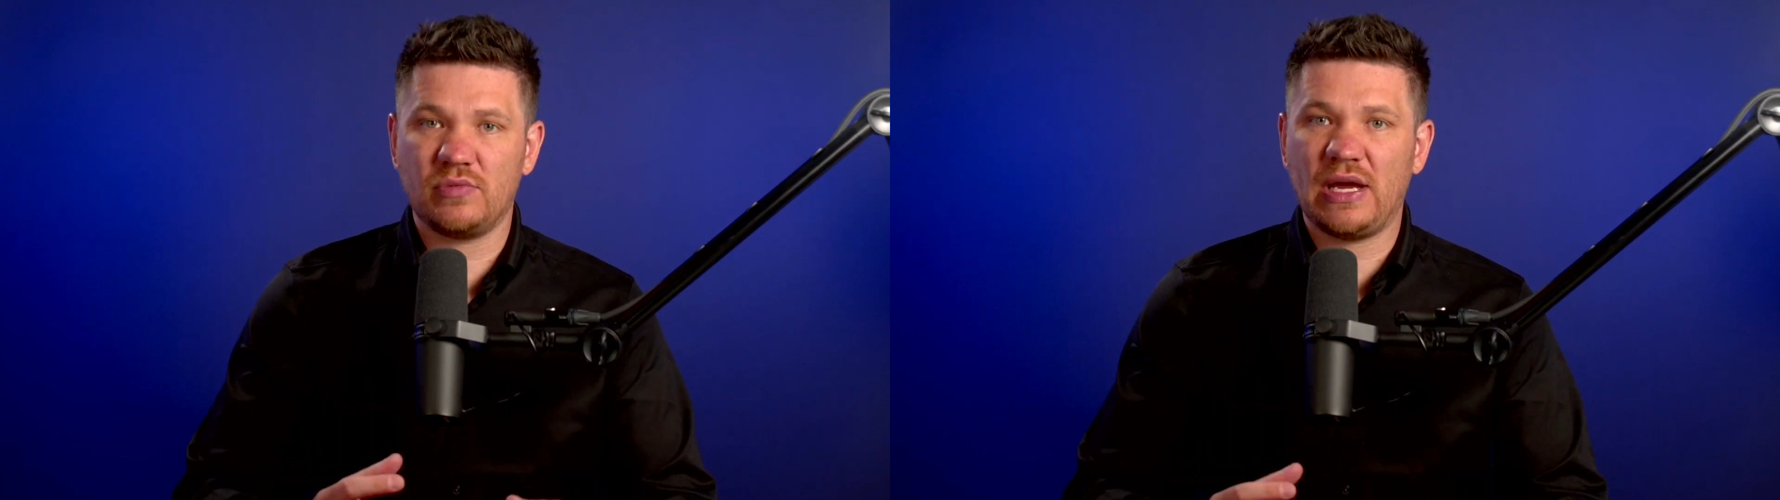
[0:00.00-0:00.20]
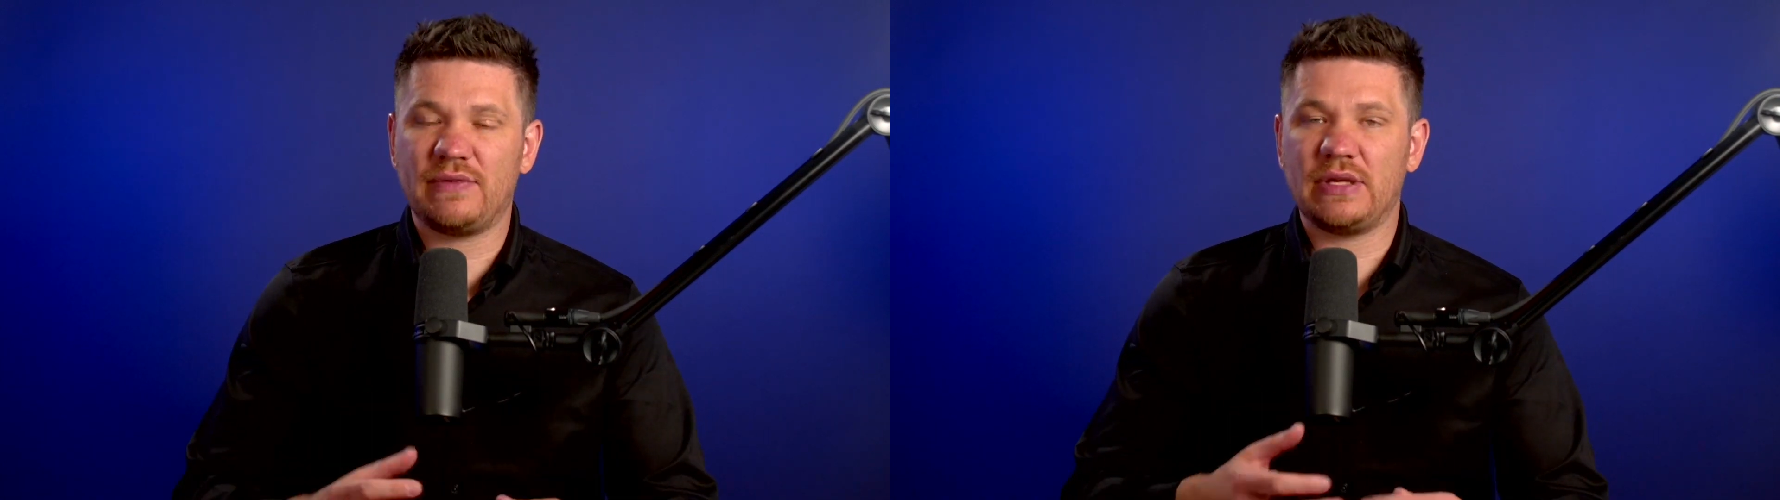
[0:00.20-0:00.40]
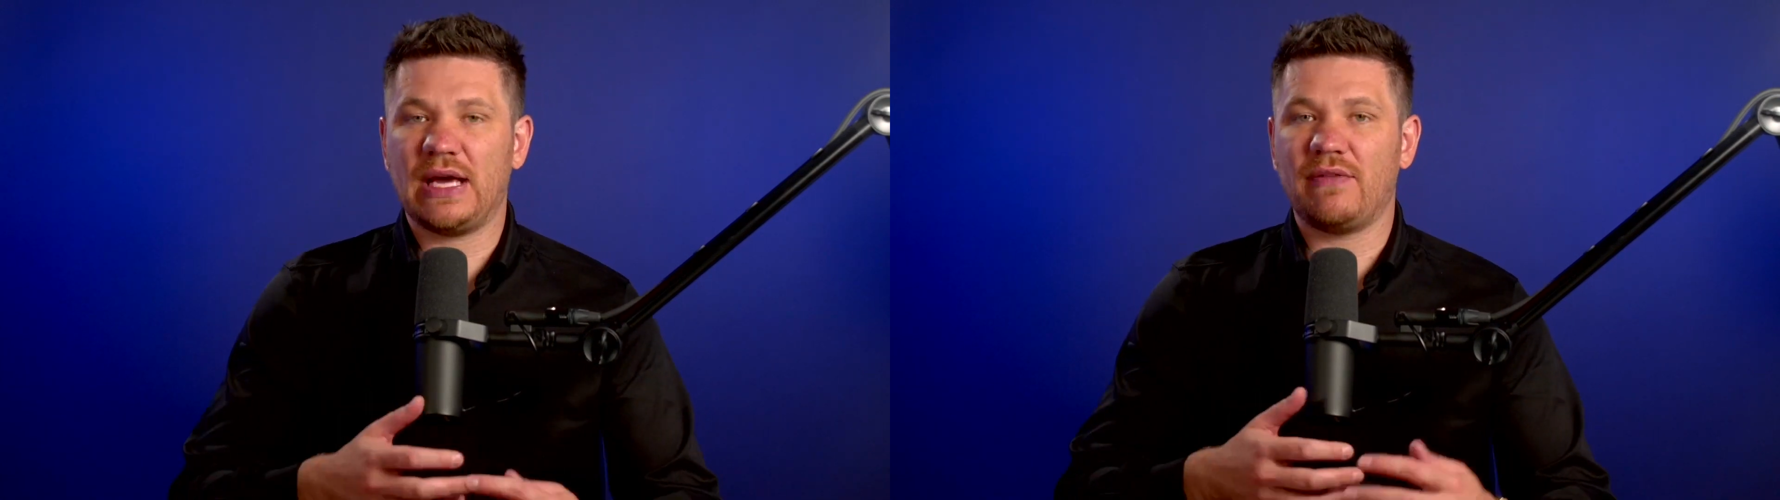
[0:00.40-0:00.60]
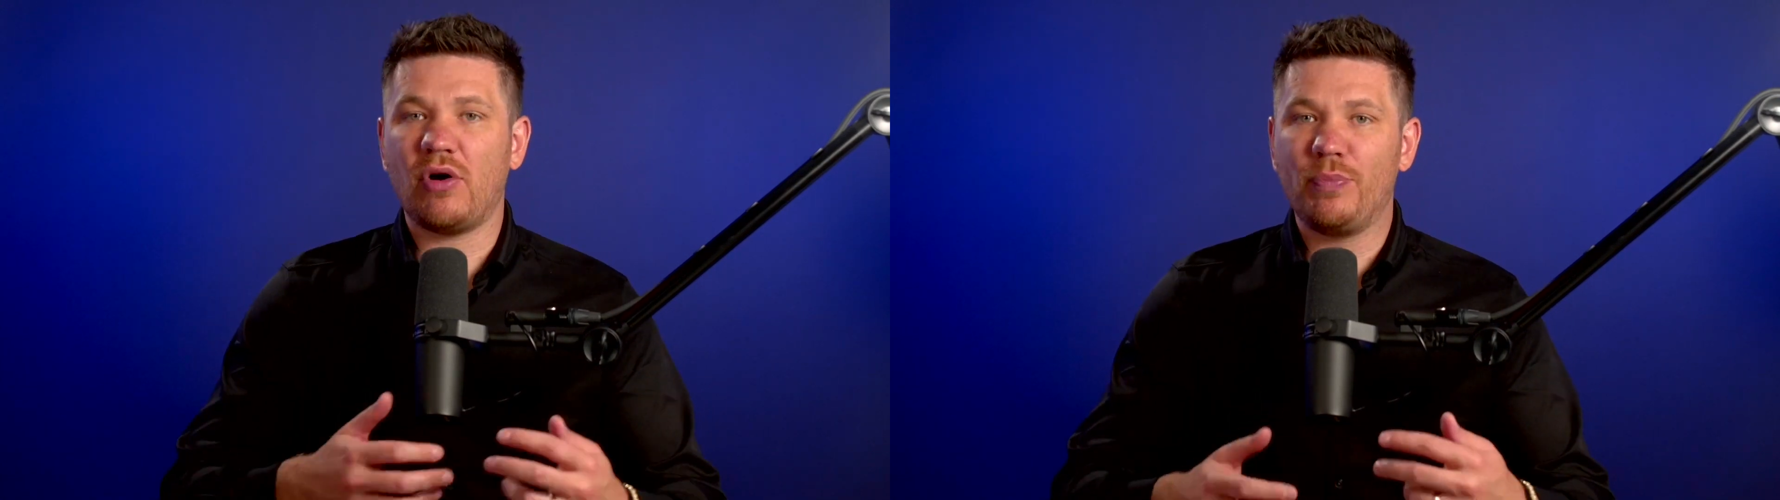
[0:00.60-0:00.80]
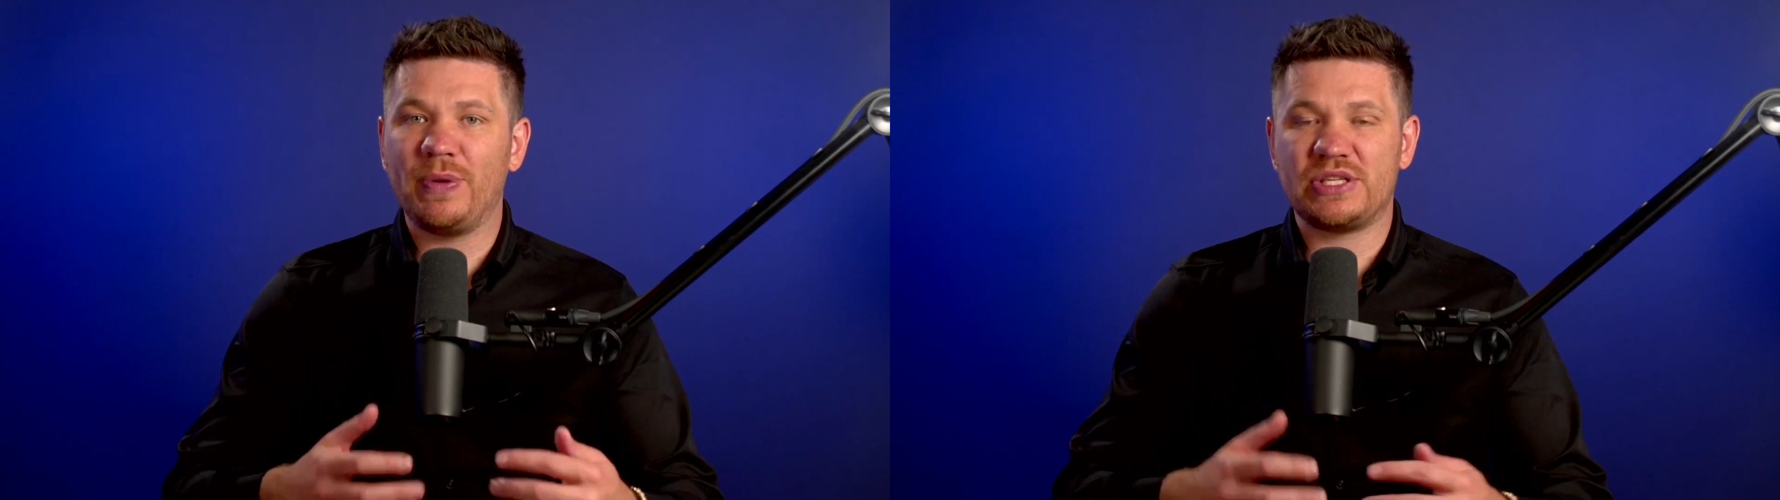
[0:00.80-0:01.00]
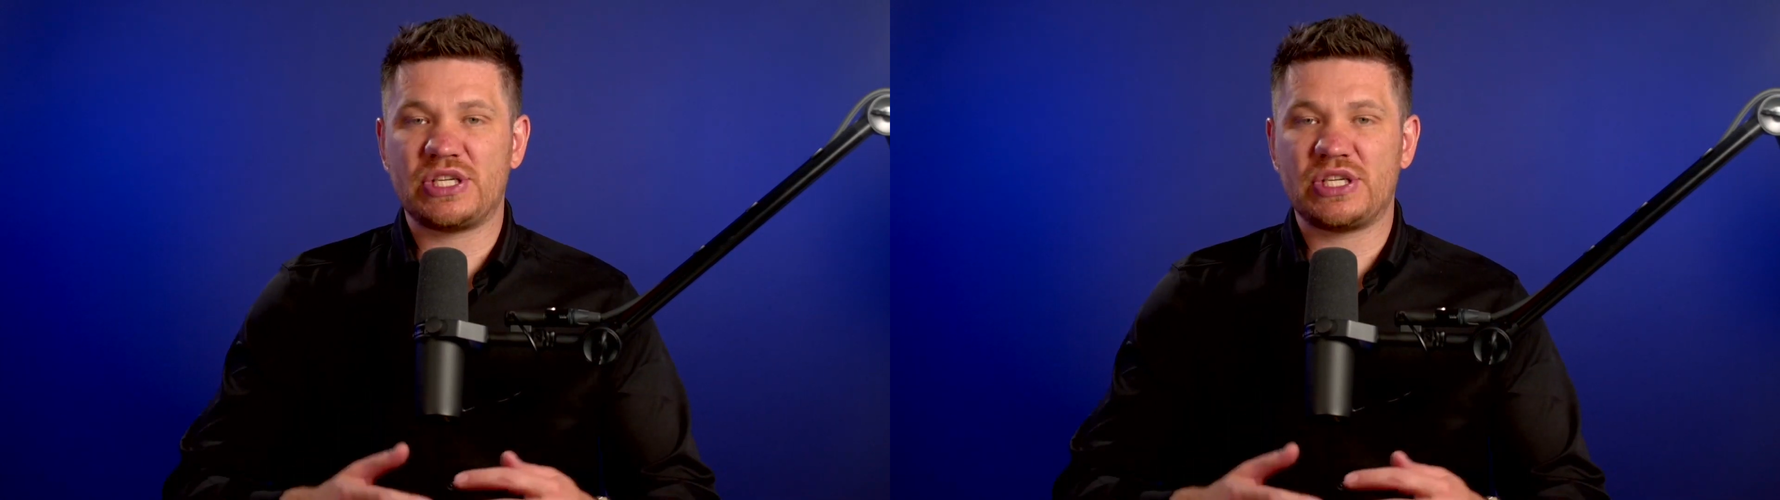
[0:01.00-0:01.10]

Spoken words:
We have to have open